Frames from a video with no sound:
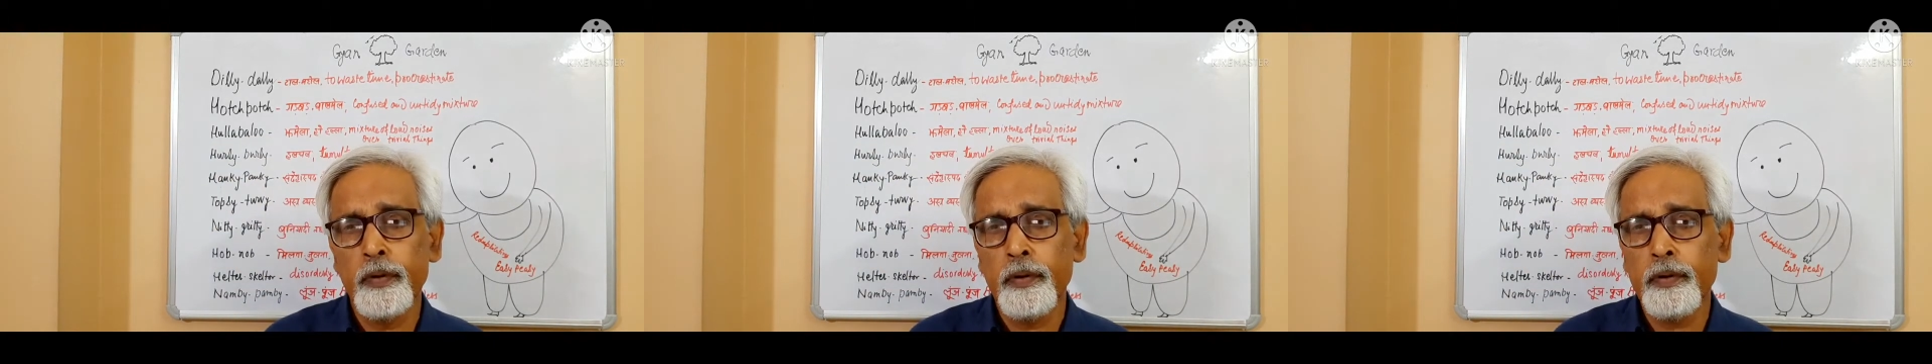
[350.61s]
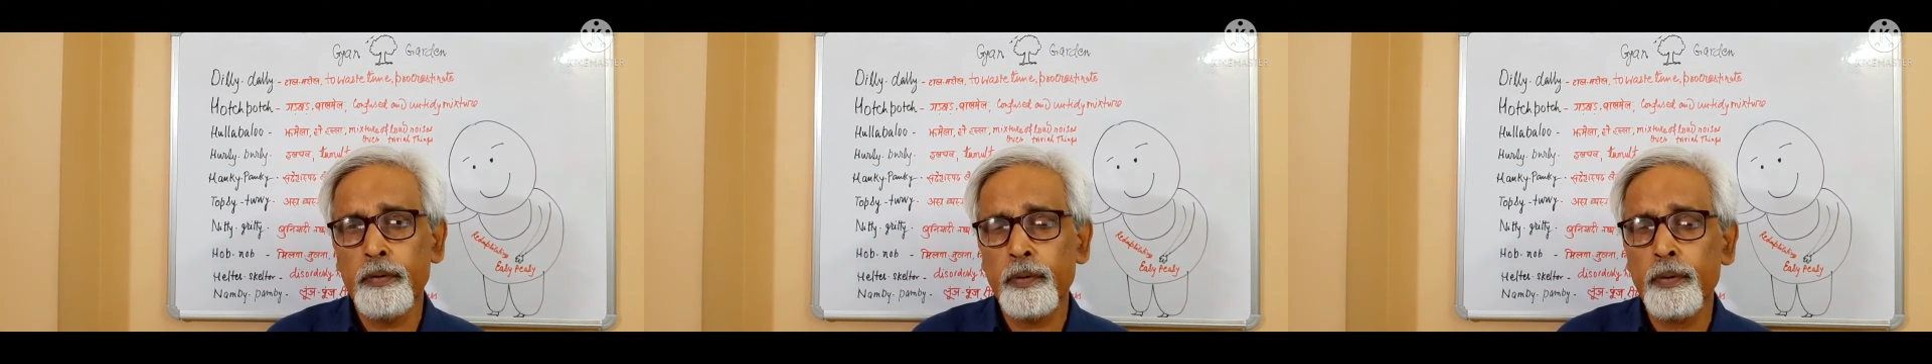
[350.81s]

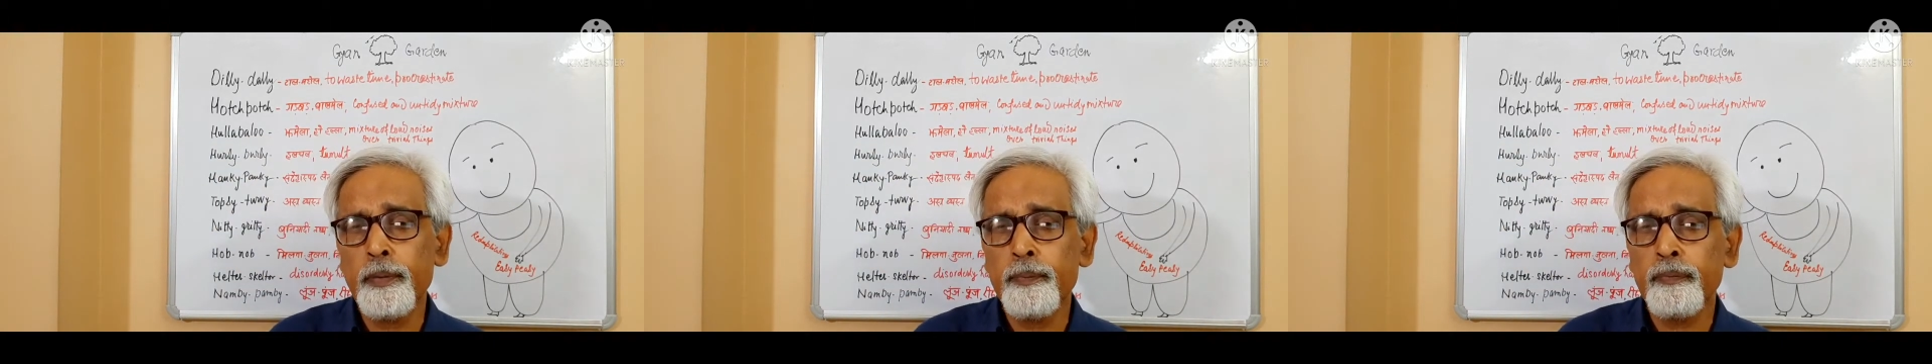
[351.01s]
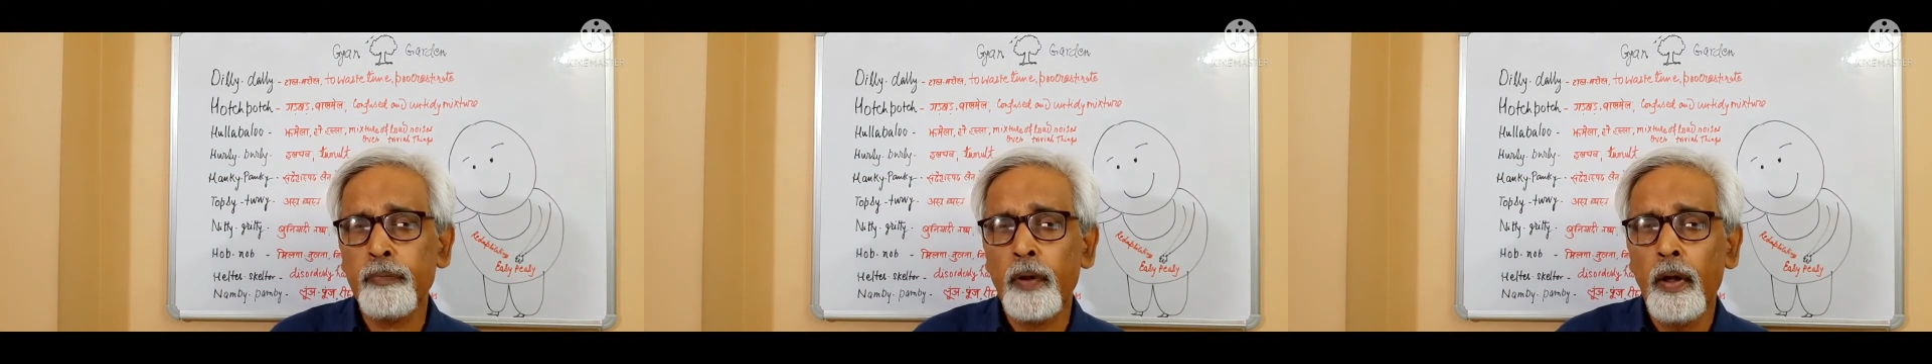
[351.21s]

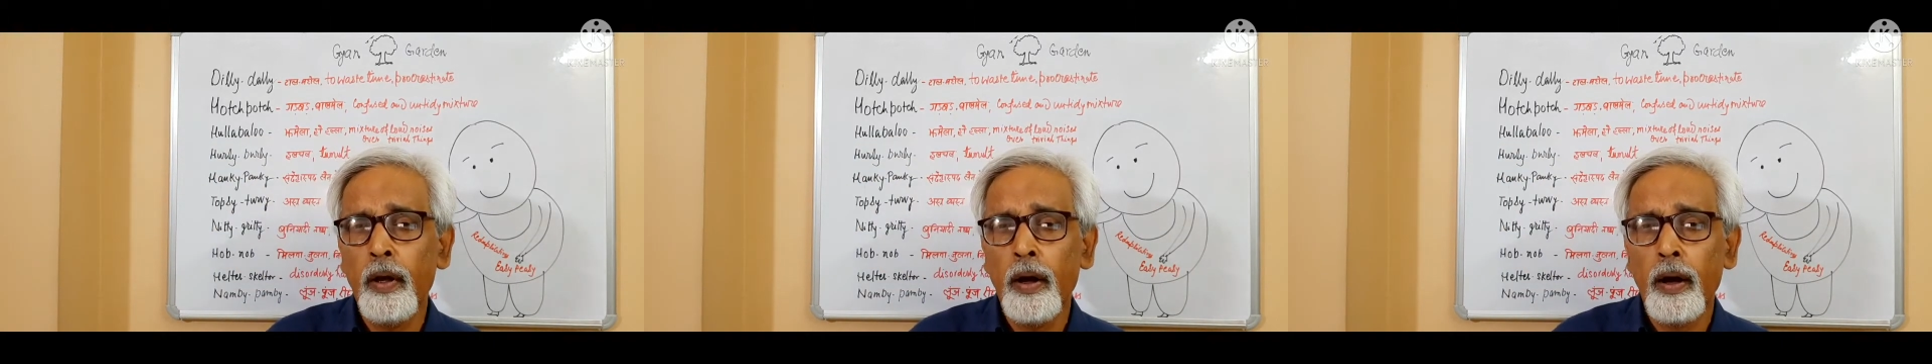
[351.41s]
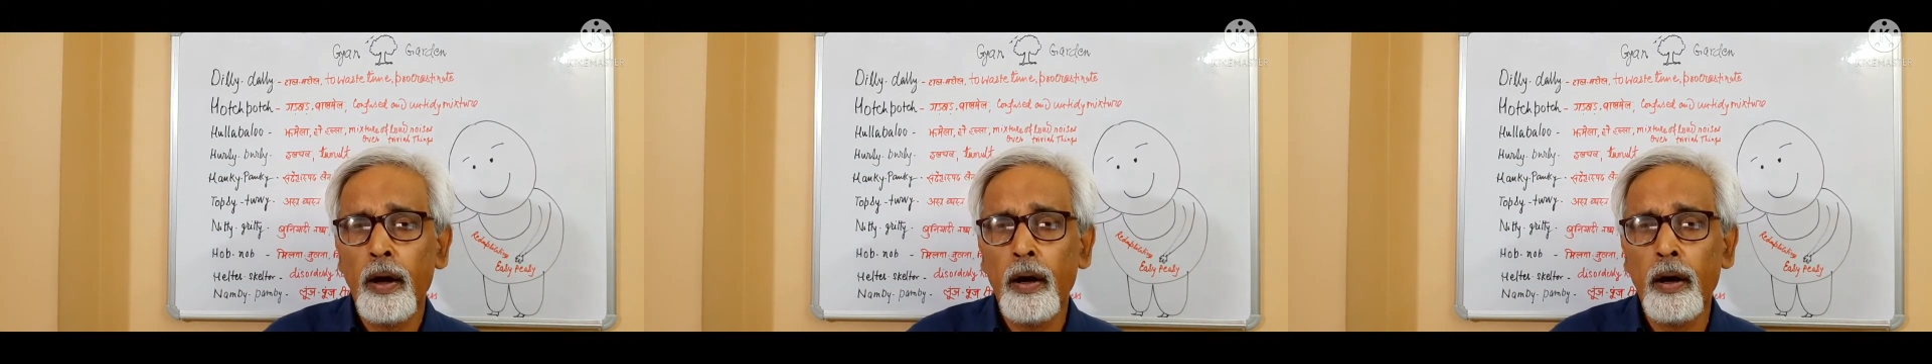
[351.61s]

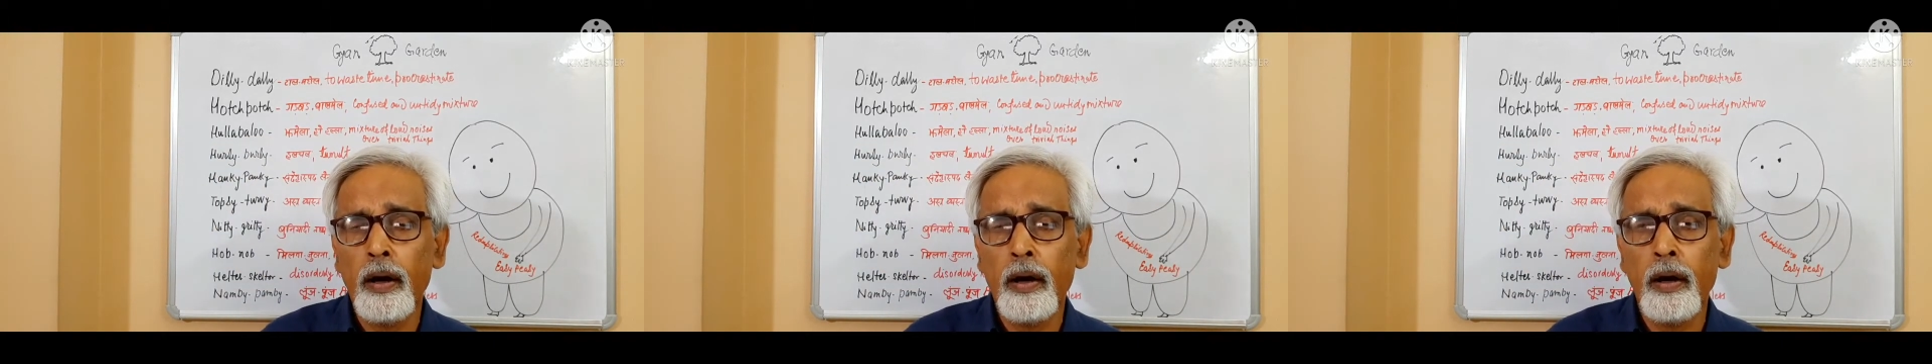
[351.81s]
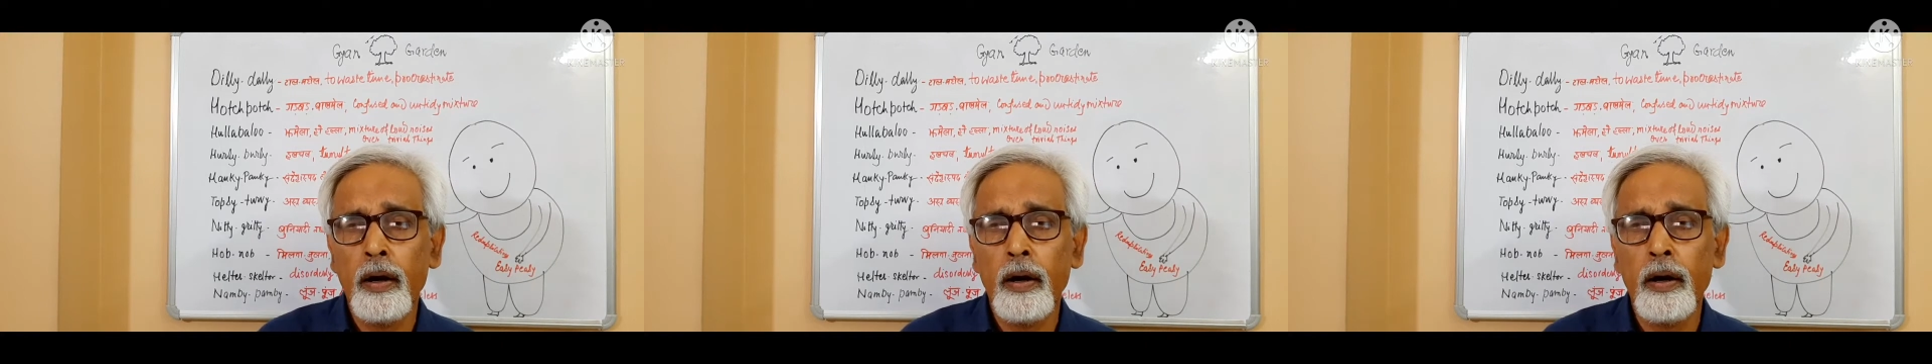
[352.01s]

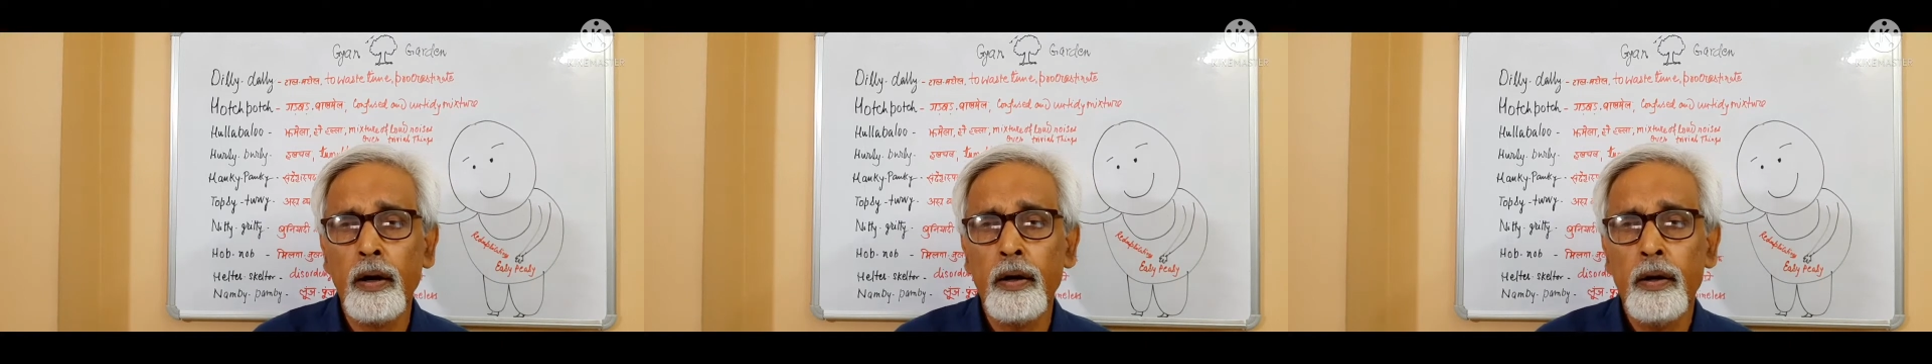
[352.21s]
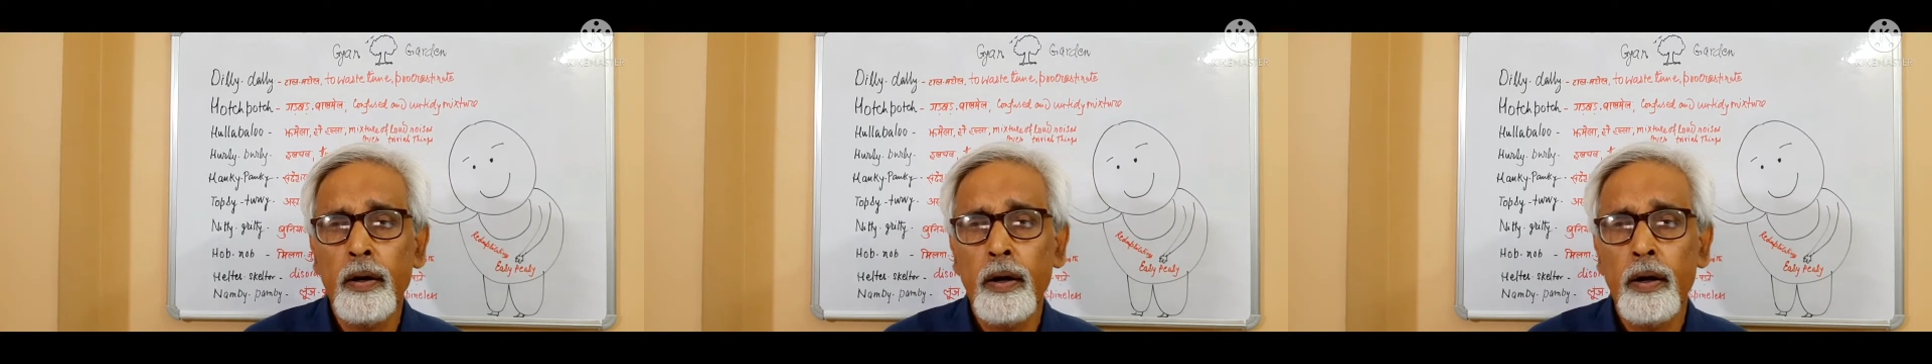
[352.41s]
a